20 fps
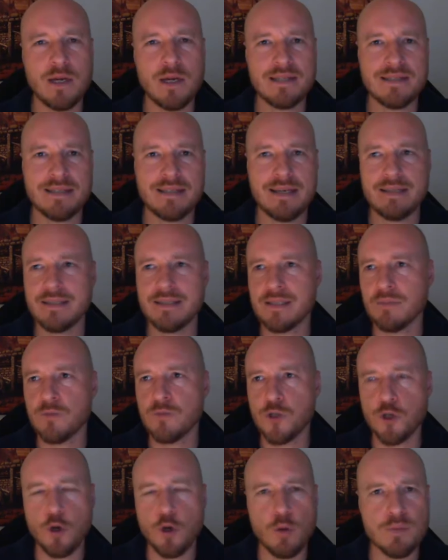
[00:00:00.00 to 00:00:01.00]
assigned some
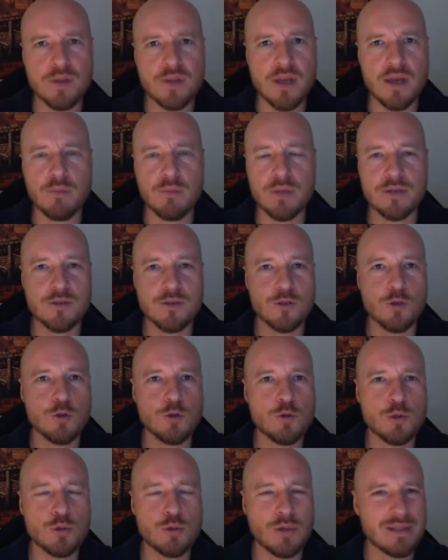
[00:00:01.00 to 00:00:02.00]
job there, because you
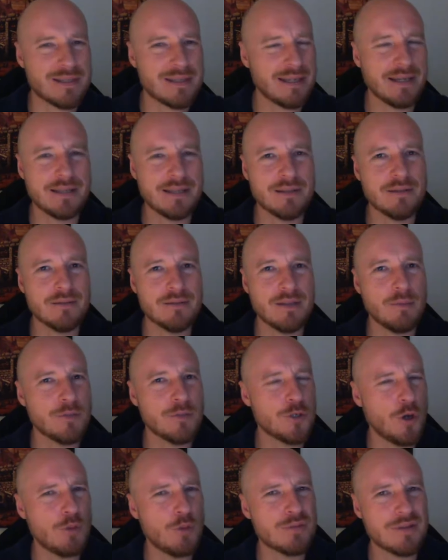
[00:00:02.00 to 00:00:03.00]
used to assign them
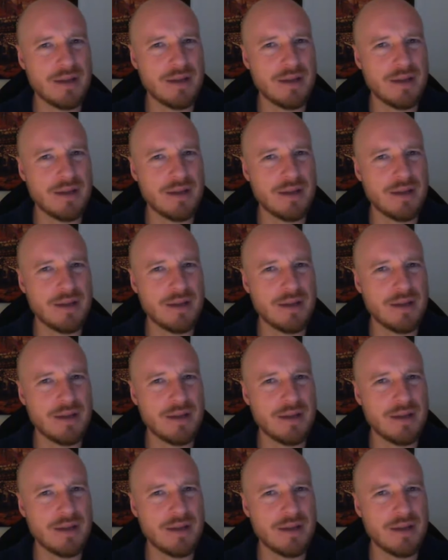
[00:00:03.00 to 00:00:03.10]
jobs,